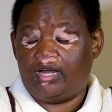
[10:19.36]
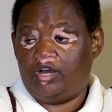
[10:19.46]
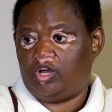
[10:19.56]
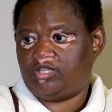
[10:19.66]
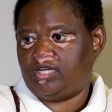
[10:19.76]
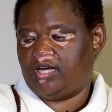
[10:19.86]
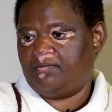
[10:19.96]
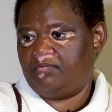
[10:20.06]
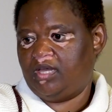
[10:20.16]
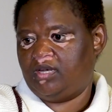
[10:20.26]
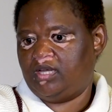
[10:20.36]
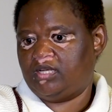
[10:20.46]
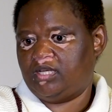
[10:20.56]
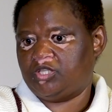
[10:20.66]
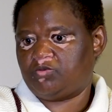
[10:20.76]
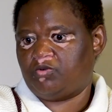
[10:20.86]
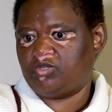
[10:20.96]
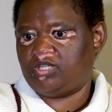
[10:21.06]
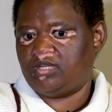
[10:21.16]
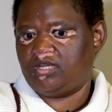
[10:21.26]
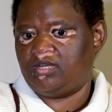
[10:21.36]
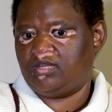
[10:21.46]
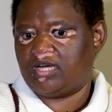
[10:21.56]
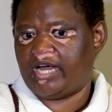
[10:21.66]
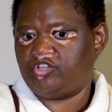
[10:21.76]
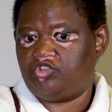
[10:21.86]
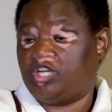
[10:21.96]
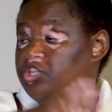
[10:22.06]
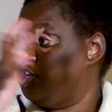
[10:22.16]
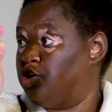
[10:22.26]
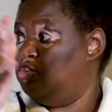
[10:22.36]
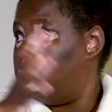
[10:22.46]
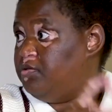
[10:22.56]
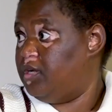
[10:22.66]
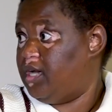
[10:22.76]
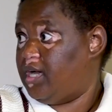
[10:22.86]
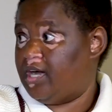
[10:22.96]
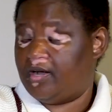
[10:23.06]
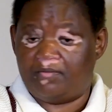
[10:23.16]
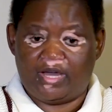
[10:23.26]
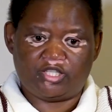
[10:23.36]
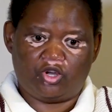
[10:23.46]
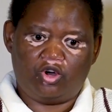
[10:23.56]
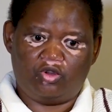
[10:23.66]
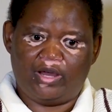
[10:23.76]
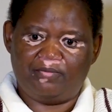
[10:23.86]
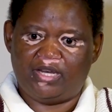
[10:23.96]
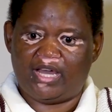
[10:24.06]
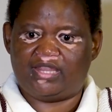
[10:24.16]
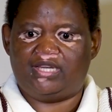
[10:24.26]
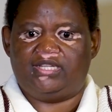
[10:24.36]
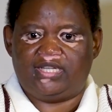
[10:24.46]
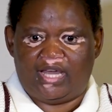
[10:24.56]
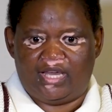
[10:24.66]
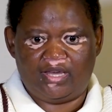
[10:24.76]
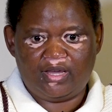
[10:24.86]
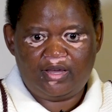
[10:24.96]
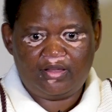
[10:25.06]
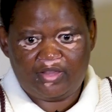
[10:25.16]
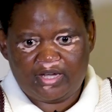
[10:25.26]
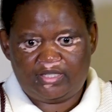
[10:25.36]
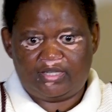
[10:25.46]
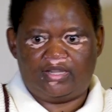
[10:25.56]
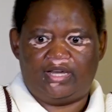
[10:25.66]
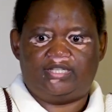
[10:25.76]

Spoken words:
a lot in sport in the country and the globe as a whole. I mean, Athlete A, that